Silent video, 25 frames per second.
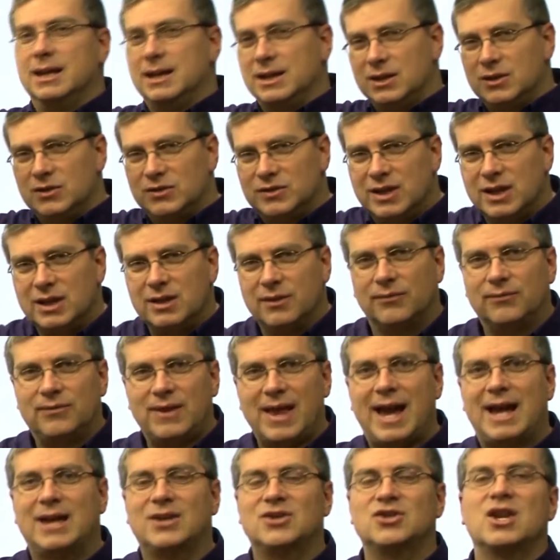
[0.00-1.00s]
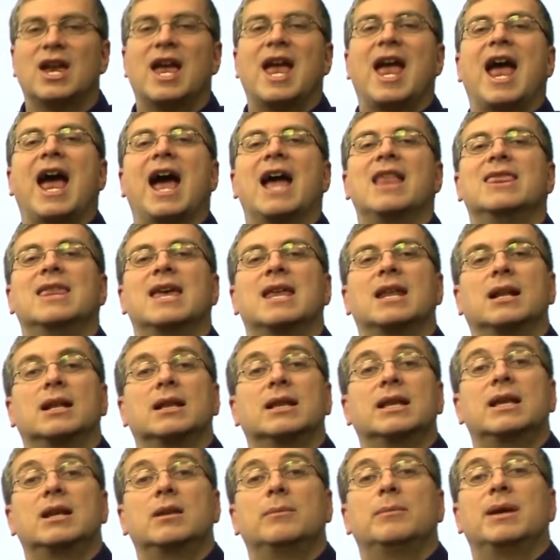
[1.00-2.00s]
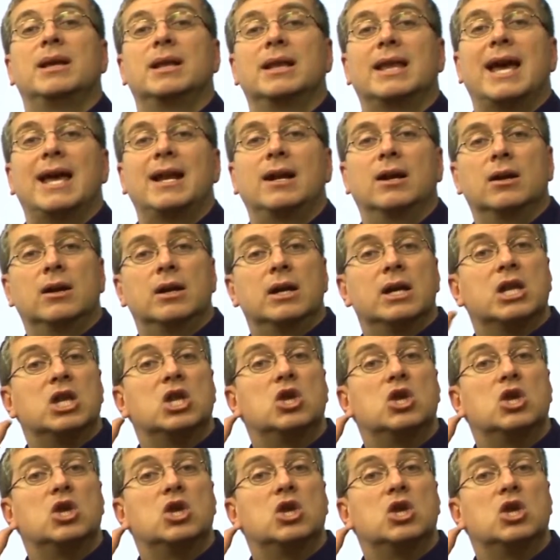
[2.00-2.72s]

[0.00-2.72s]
you see the flash, and then a little bit later,